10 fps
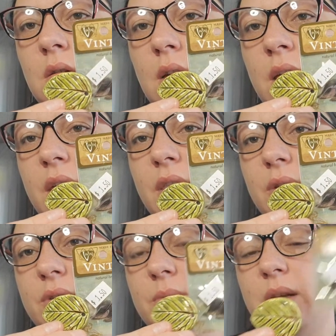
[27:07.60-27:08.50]
I thought
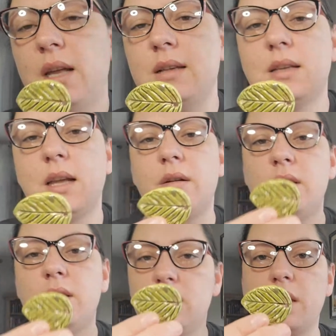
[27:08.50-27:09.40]
those would be nice together.
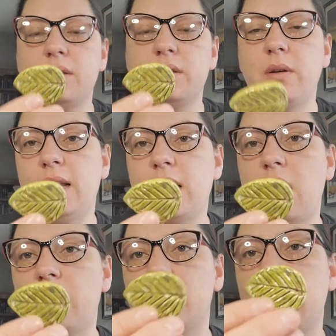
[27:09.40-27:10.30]
This is also
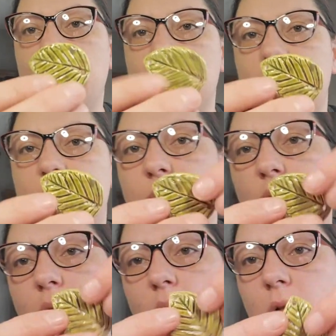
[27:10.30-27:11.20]
$8. It has a
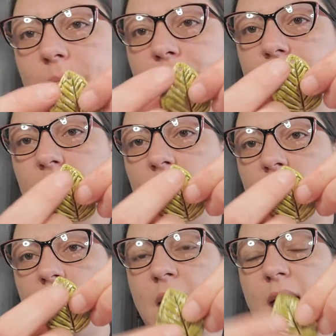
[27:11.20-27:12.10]
double hole.
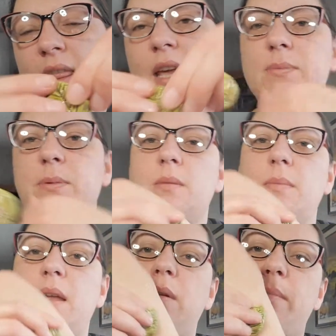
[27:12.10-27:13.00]
I think it's supposed
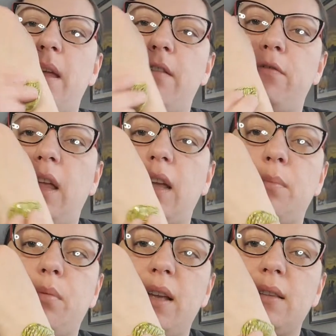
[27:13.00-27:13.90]
to be meant for like a
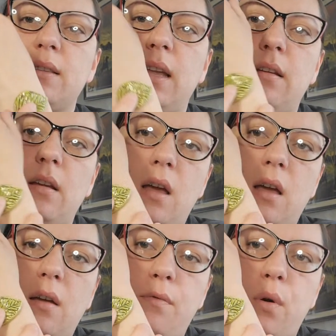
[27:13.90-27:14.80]
bracelet
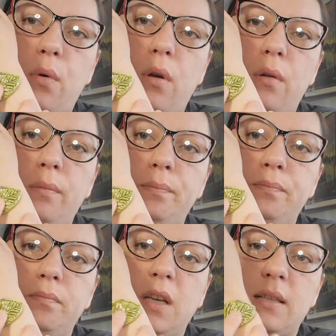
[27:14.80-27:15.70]
uh, focal
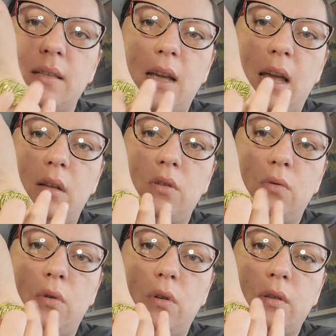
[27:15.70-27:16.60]
because it's got
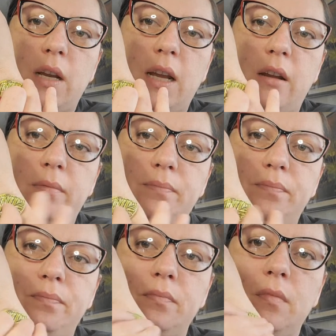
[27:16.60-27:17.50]
two holes right here.
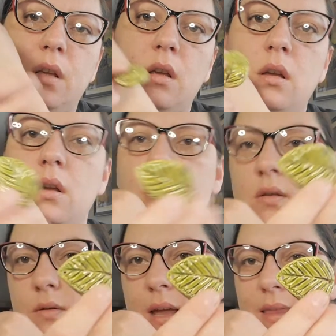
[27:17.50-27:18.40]

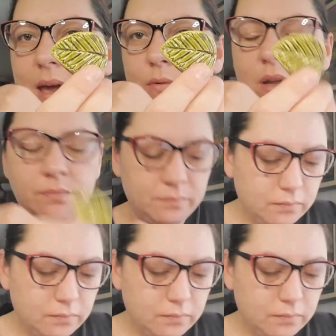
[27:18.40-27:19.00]
So we got that one.